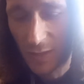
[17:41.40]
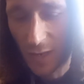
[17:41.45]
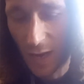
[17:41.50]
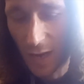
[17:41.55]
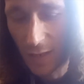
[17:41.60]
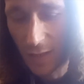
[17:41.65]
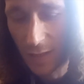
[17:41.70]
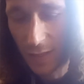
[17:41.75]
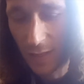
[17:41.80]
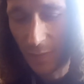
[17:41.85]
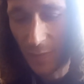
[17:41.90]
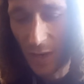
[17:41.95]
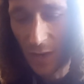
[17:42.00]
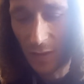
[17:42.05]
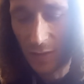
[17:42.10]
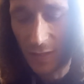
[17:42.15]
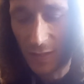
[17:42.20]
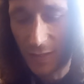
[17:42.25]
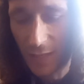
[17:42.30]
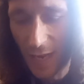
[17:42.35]
talking
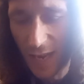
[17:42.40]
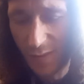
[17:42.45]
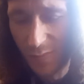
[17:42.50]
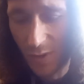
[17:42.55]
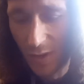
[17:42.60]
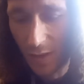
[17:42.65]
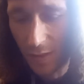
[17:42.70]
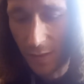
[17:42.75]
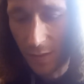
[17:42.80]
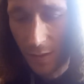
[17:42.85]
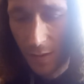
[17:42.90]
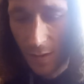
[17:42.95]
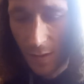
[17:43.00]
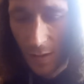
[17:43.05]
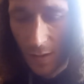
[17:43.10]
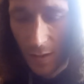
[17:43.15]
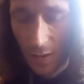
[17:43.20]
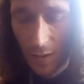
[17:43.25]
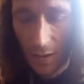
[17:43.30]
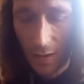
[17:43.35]
about the Sabbath.
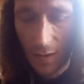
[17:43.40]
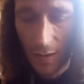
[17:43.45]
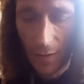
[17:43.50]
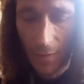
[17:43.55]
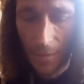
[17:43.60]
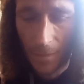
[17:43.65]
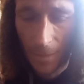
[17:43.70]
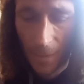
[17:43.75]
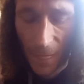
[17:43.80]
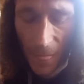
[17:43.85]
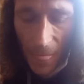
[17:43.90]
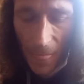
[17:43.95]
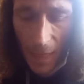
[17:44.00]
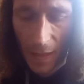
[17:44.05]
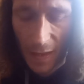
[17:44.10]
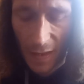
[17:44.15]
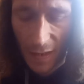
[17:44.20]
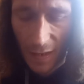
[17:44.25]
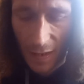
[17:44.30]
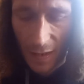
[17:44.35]
All
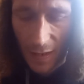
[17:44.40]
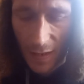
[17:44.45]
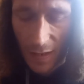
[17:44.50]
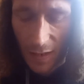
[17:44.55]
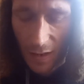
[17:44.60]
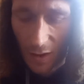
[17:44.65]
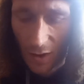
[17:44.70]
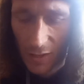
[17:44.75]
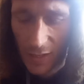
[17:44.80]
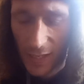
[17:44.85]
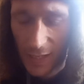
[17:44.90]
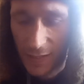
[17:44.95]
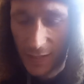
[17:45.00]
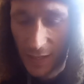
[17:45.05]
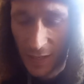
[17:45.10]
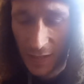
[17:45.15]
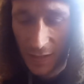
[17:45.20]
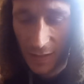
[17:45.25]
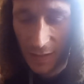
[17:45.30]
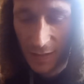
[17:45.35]
I
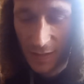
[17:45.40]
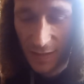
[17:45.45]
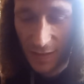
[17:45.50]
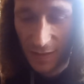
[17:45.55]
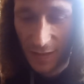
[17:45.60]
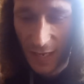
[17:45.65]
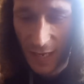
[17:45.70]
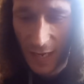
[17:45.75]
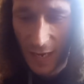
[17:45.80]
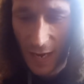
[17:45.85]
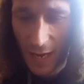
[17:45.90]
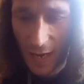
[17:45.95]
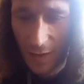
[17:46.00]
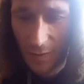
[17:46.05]
said is that